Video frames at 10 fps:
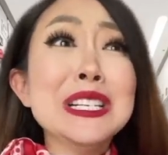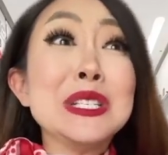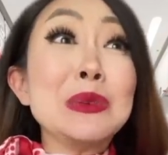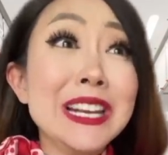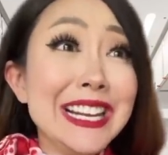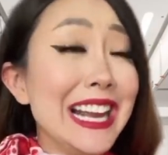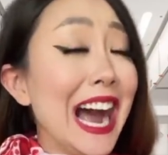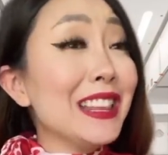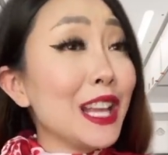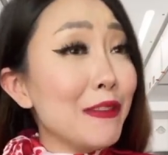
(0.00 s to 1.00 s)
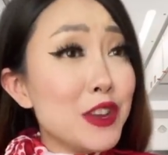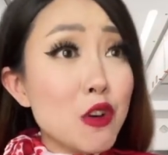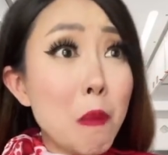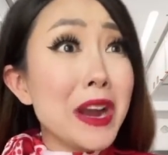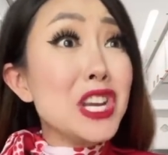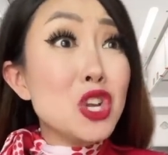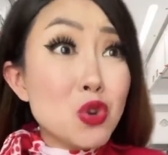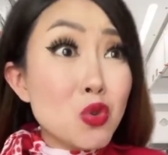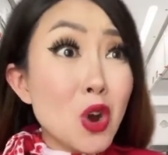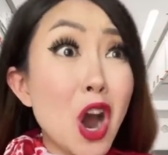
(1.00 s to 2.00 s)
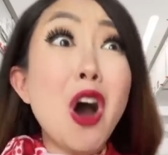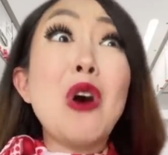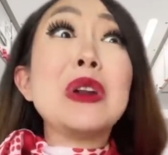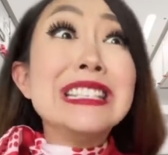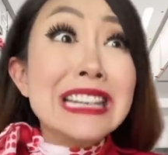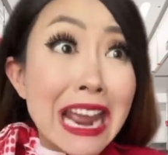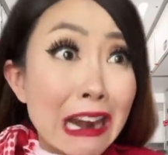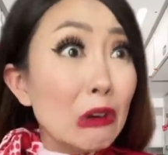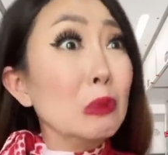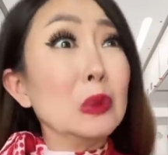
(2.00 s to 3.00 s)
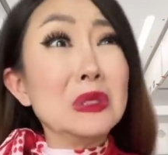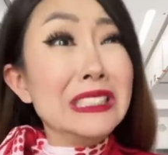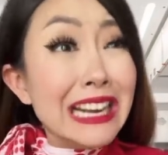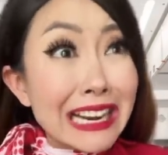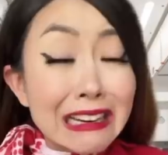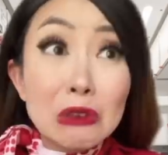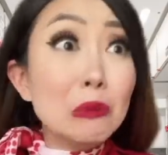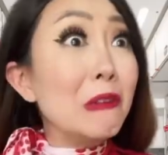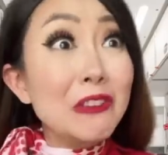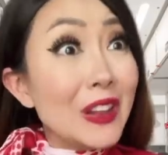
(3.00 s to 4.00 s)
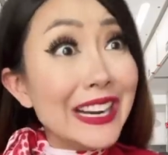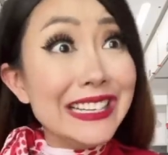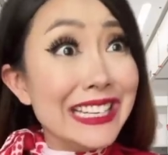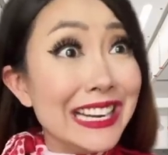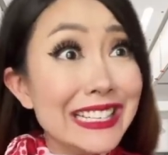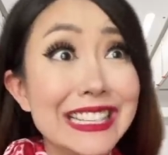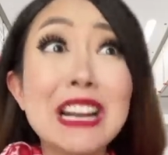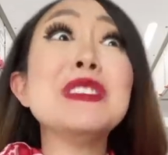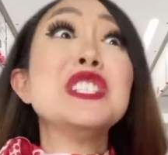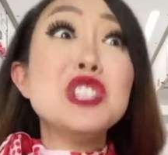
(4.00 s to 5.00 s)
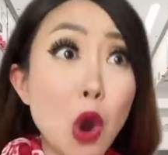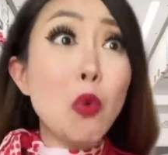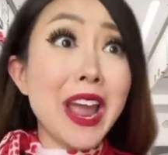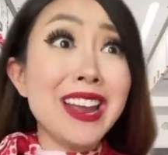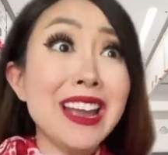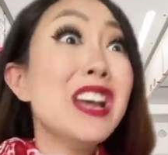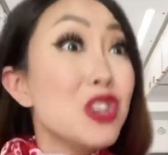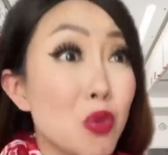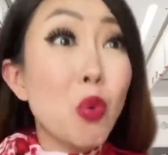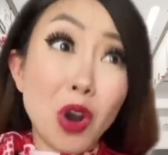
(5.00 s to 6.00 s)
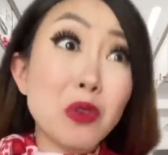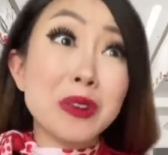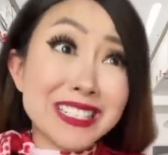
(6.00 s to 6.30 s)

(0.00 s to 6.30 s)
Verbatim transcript: Sweetie, I love you, but you are a terrible, terrible flight attendant. There is no way you work